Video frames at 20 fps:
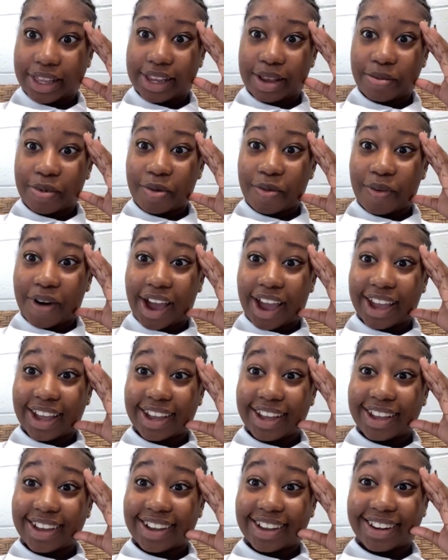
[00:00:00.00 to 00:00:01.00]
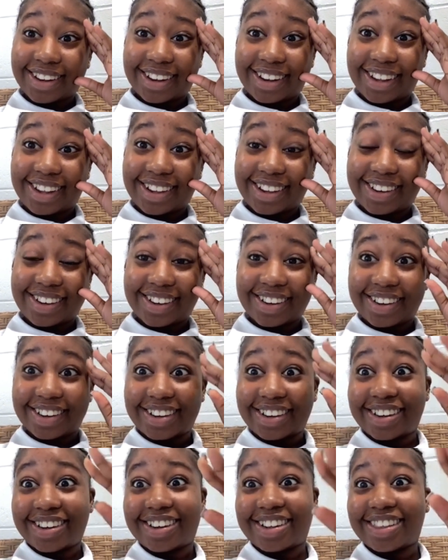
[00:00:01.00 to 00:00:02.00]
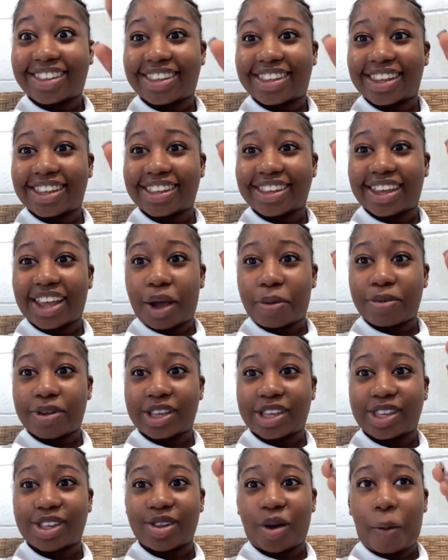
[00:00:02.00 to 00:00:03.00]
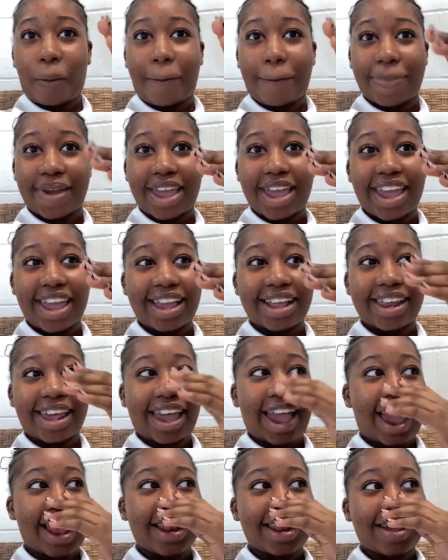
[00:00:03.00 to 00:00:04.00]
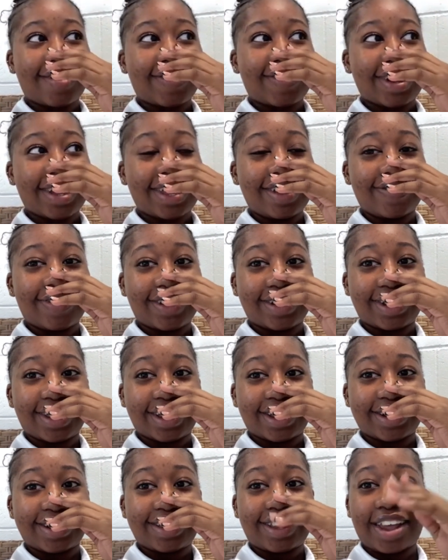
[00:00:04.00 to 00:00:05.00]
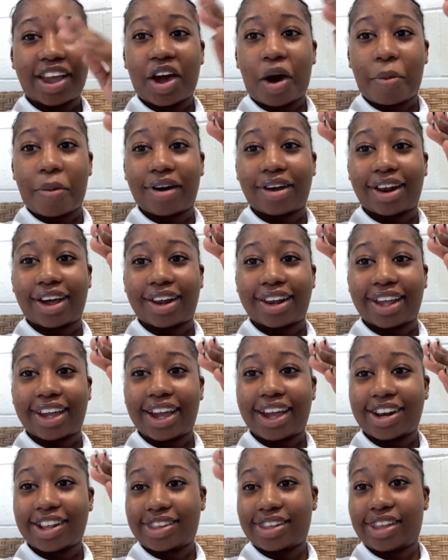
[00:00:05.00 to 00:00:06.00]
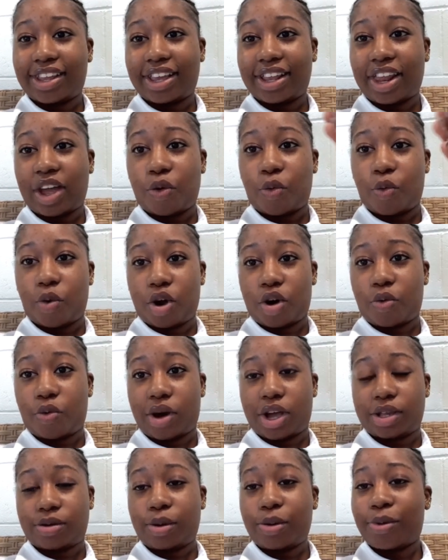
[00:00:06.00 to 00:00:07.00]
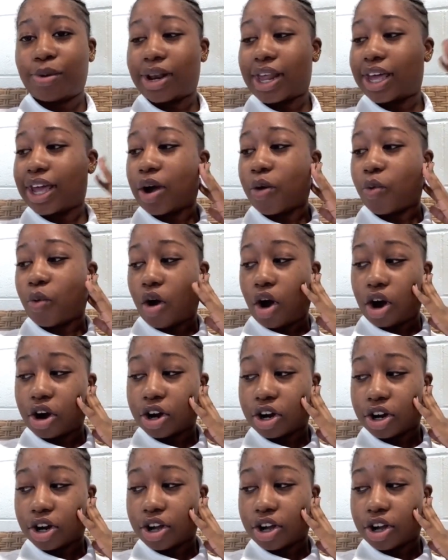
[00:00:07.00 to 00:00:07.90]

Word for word: tell me why like this gap is so big. Like I never even like think about that. Like I just thinking like work wise maybe when I get walk,